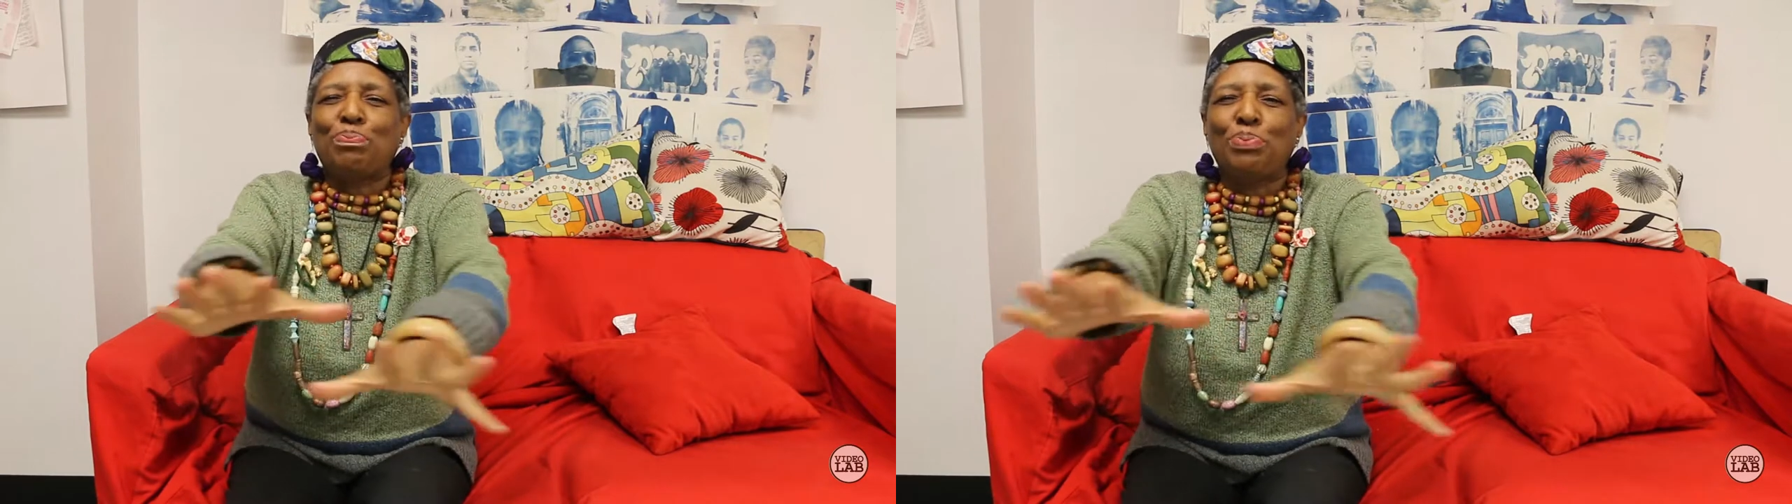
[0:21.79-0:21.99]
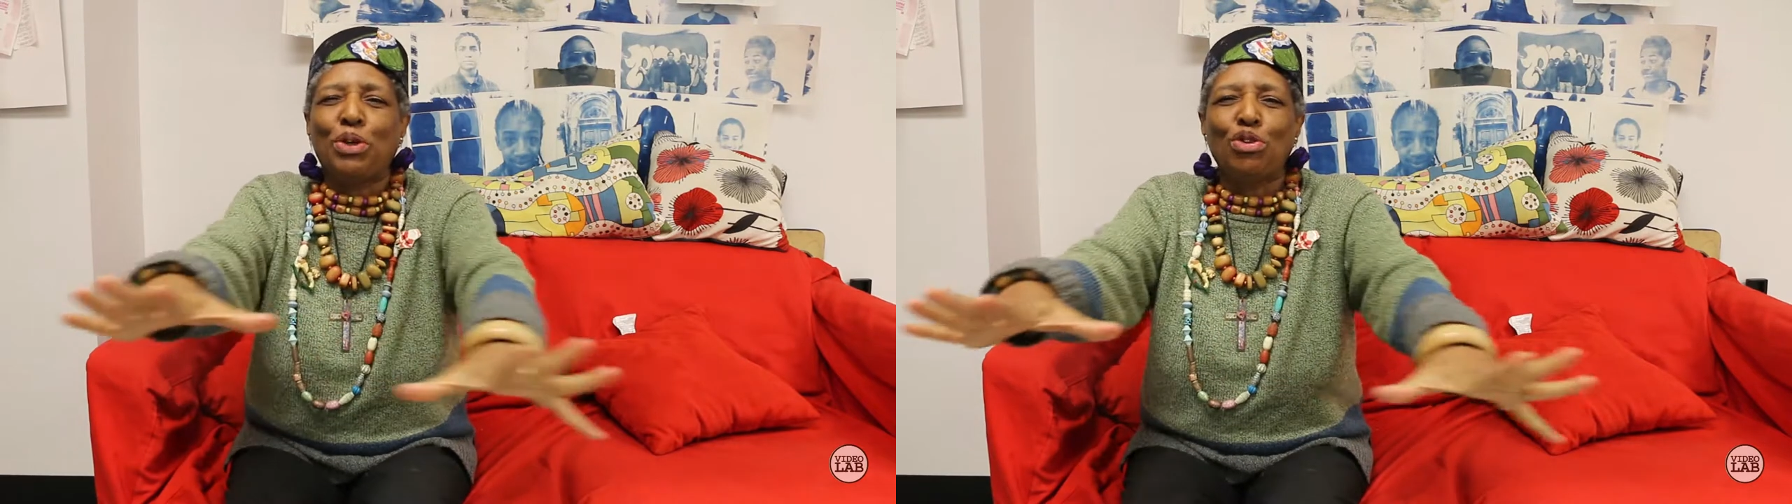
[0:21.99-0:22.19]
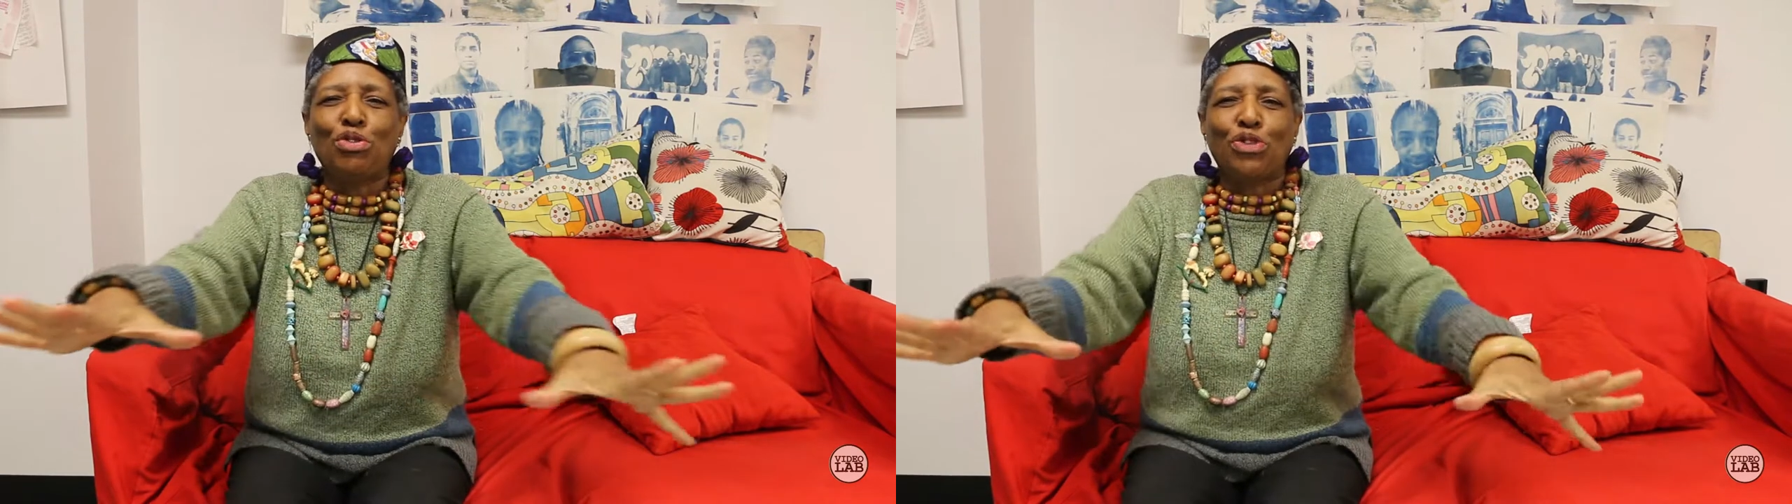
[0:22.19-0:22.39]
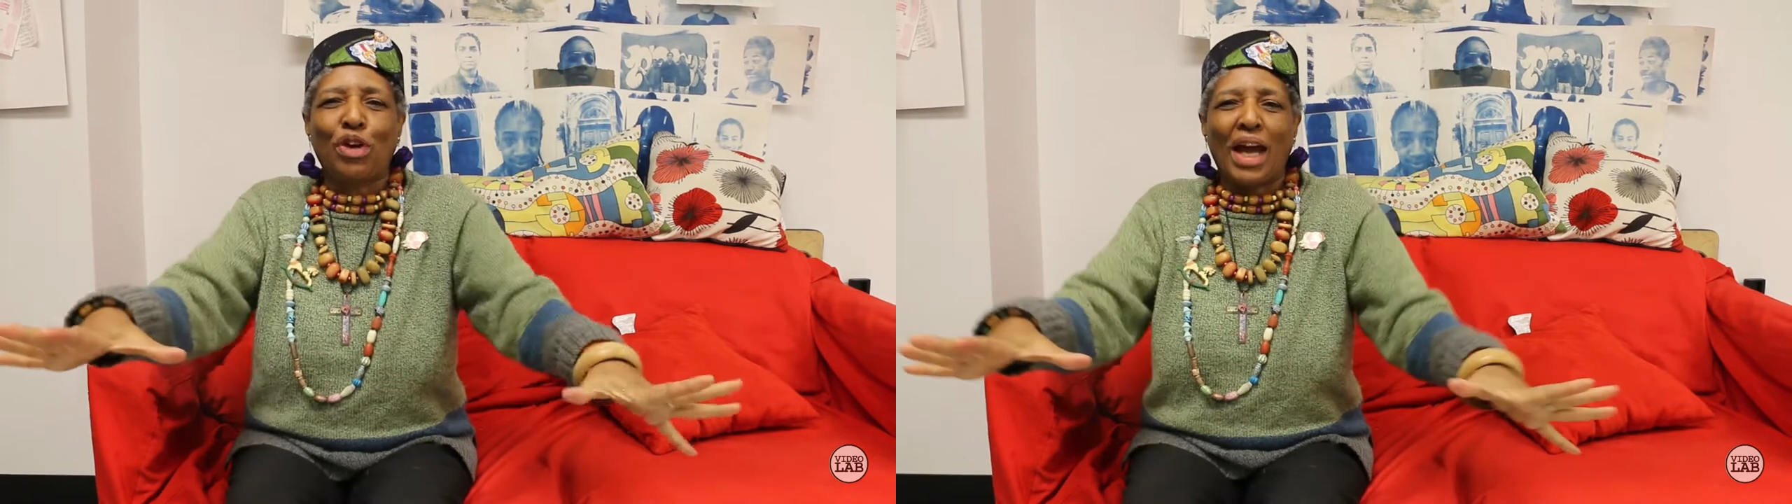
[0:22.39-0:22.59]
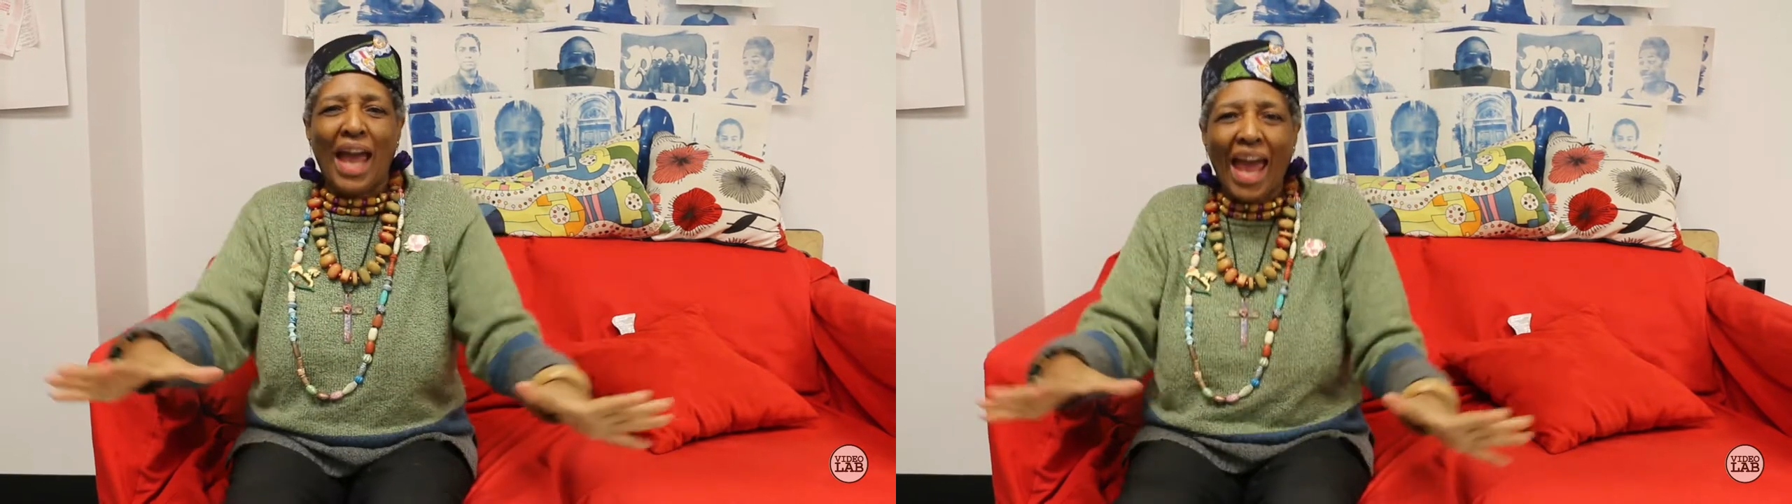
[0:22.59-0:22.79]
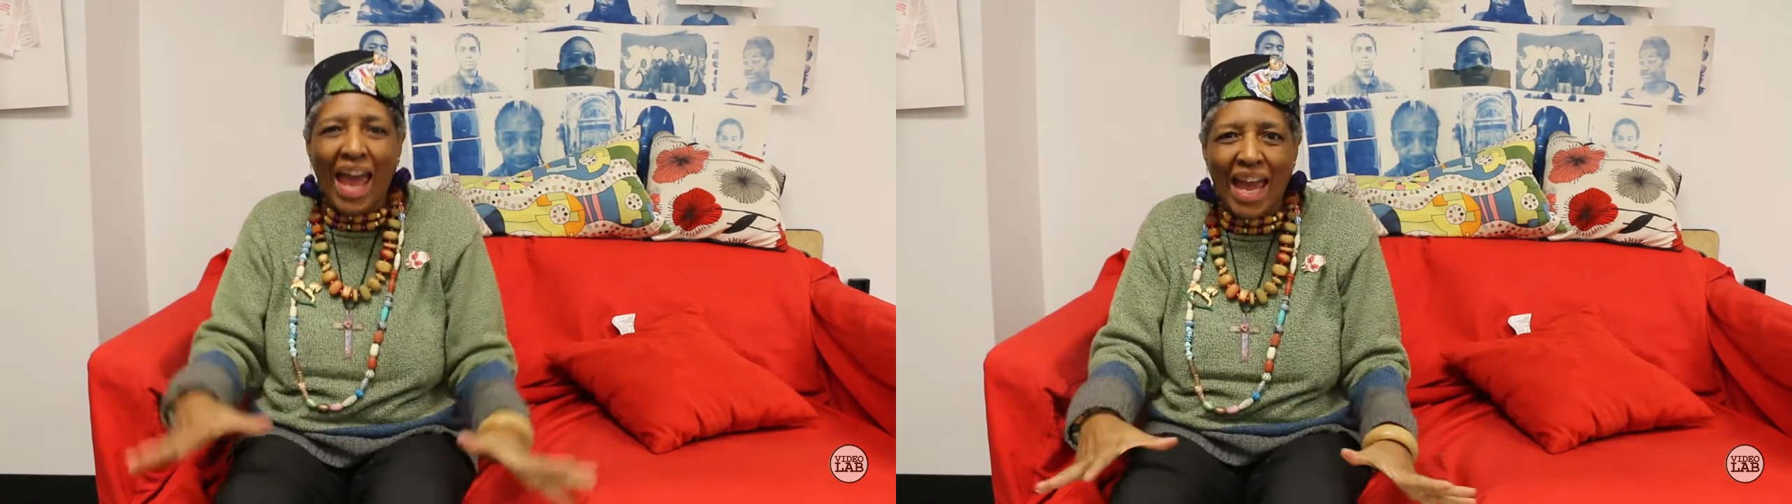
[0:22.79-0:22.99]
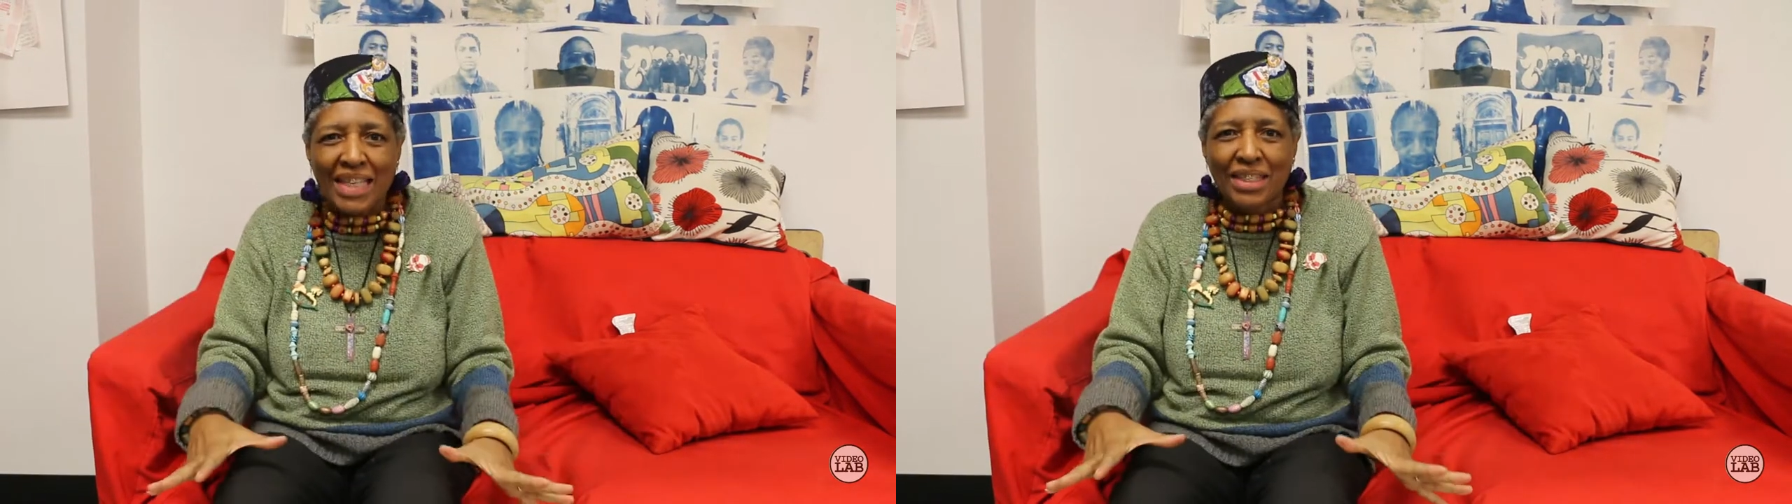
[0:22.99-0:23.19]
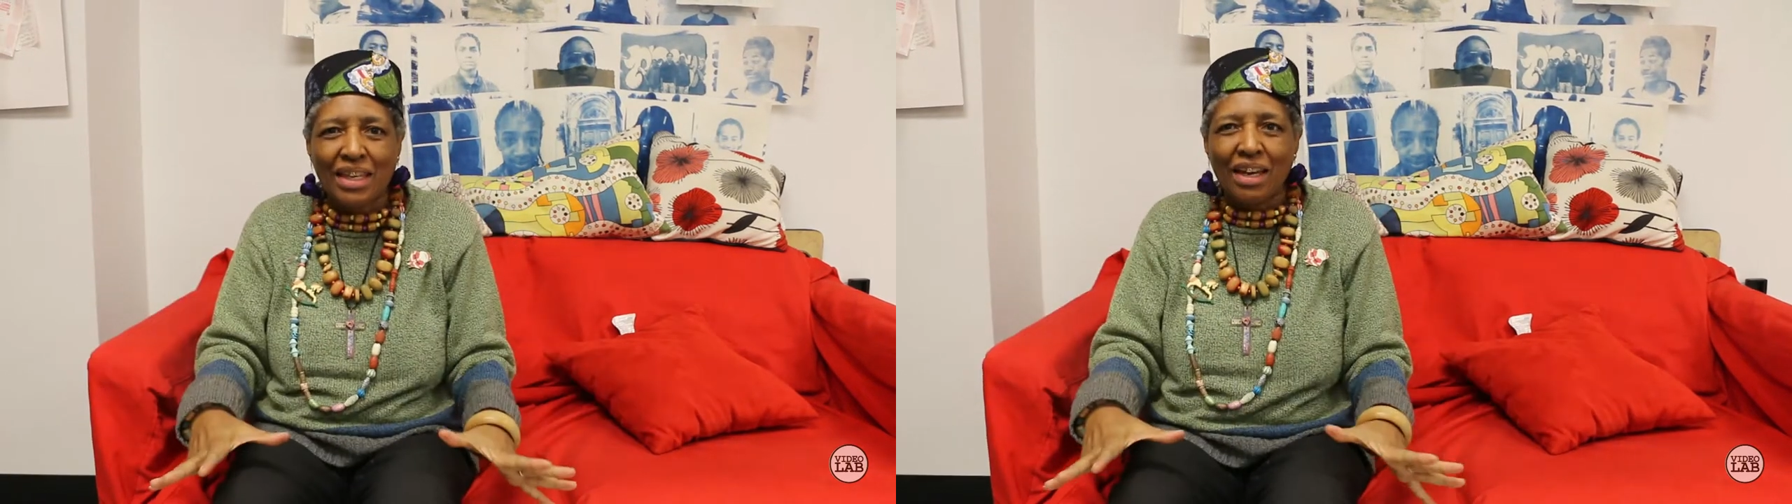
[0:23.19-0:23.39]
beautiful
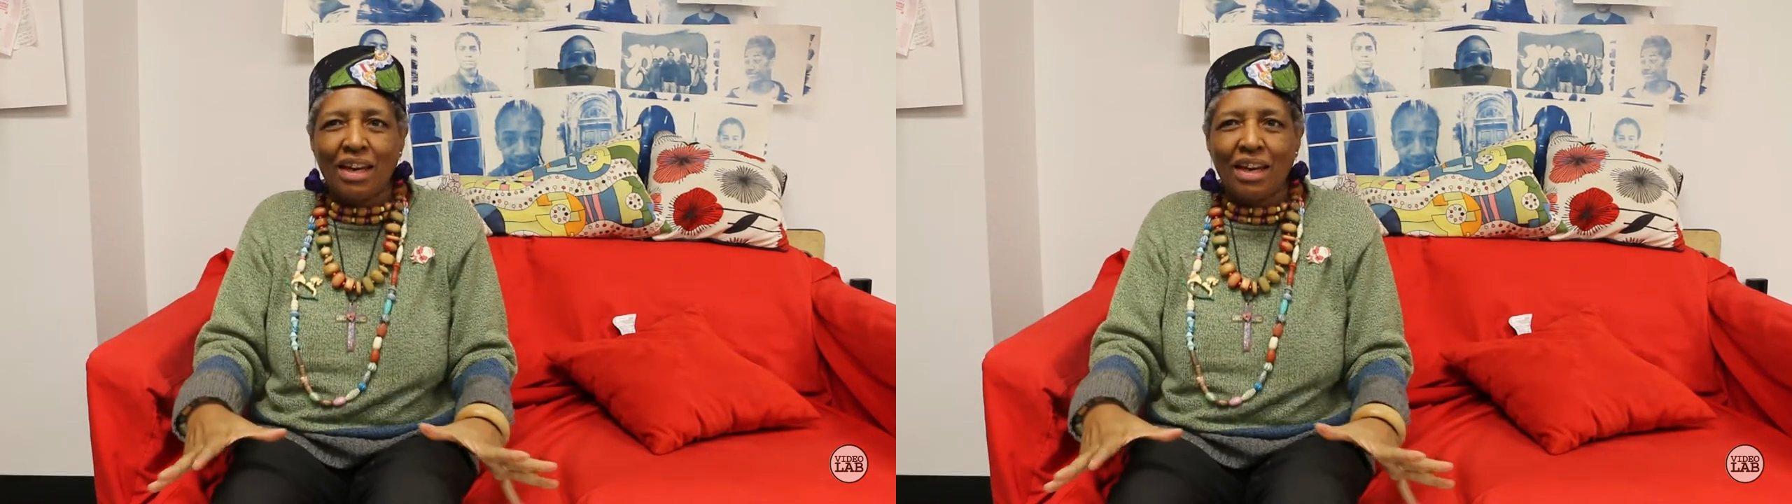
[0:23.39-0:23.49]
hats.